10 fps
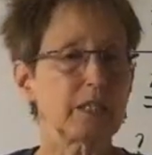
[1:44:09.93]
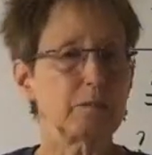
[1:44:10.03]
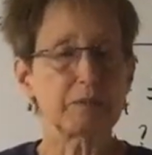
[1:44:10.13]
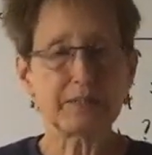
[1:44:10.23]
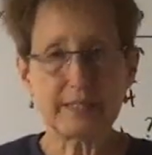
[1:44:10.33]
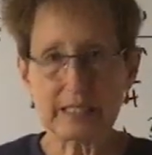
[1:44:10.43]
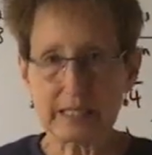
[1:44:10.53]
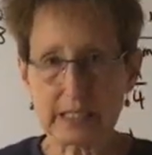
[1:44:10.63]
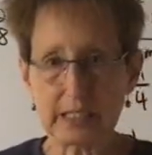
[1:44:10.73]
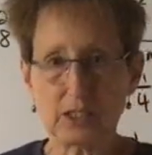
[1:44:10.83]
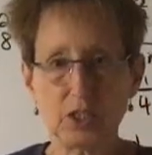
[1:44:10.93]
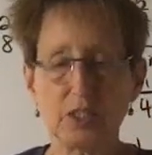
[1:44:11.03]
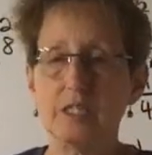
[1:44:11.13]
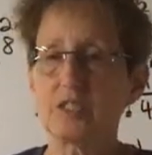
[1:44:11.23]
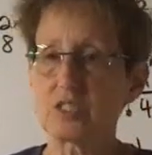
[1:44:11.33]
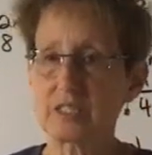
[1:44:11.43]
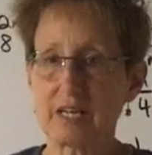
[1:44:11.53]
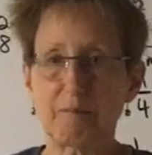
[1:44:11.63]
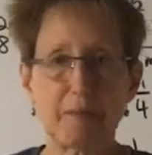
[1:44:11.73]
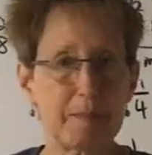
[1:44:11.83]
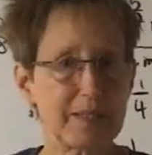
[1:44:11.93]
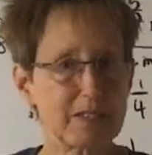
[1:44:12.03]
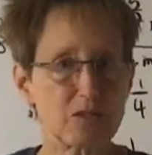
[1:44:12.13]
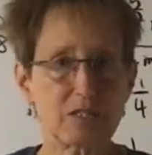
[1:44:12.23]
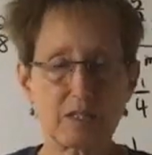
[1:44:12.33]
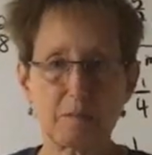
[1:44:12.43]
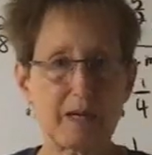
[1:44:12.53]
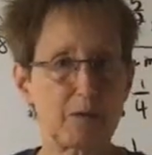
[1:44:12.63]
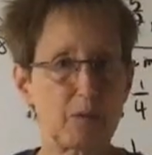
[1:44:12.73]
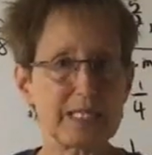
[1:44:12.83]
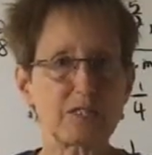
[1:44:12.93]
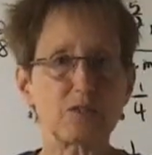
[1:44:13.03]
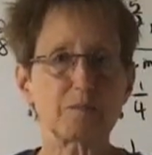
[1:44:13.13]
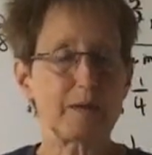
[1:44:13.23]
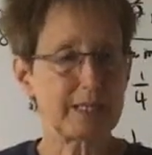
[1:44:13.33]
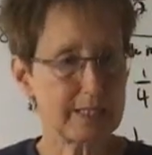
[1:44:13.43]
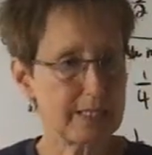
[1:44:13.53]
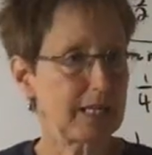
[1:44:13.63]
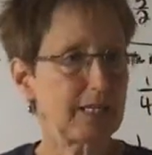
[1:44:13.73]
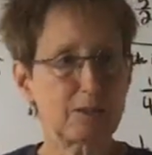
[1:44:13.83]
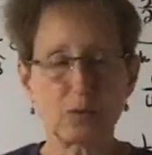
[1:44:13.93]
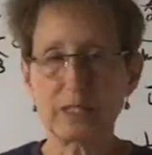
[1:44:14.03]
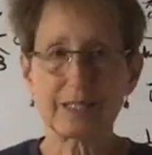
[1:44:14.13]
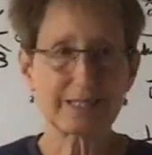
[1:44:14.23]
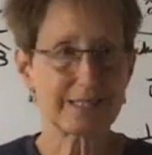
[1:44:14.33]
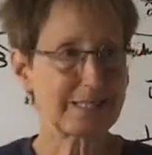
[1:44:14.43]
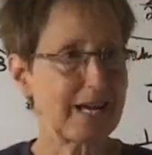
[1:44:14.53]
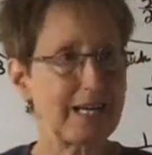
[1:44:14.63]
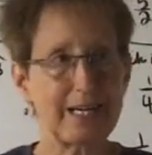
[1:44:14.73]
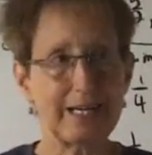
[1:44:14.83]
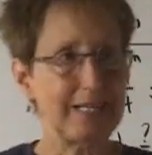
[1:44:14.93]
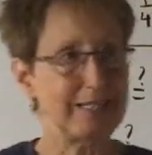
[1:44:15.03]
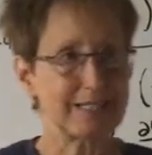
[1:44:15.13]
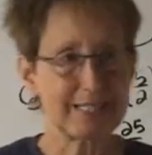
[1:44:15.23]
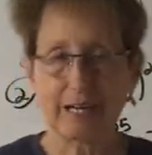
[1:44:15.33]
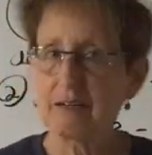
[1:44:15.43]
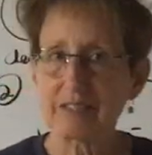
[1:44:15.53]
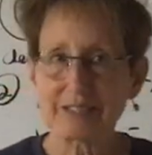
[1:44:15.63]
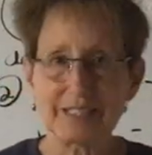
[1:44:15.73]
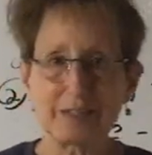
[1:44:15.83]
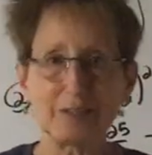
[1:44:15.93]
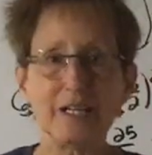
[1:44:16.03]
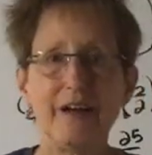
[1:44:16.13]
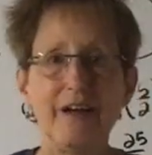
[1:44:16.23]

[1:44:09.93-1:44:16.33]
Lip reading: completely cleared, just have my pencils there, my erasers, my TI-30X IIS calculator.